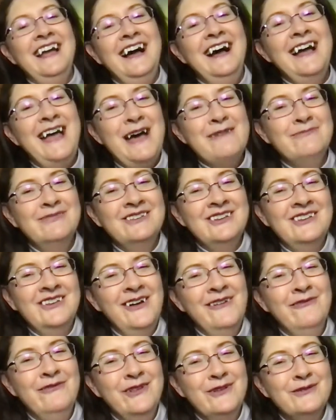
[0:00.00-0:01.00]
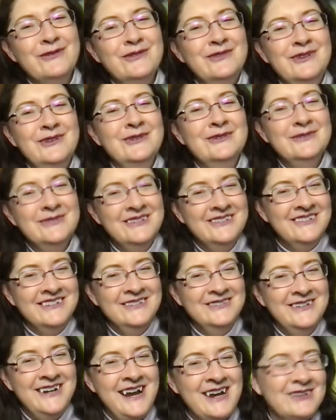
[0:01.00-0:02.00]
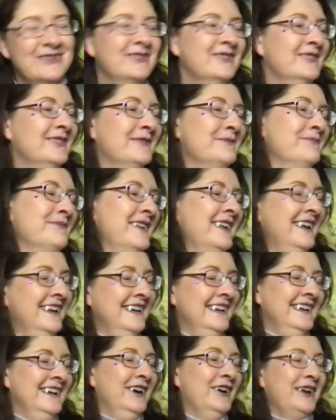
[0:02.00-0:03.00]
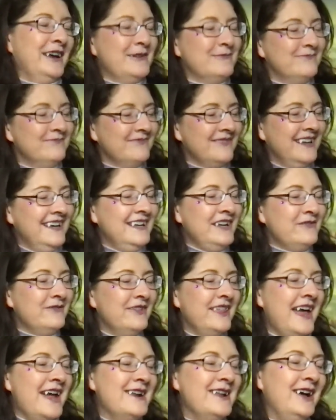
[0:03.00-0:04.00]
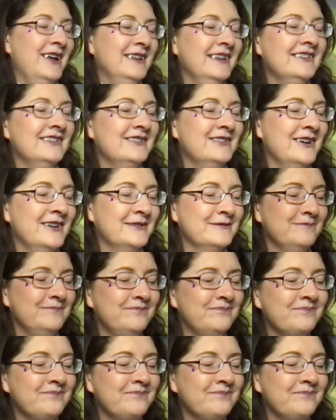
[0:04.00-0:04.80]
I happen to love those two, their interactions. Okay, enough of that. Let's start.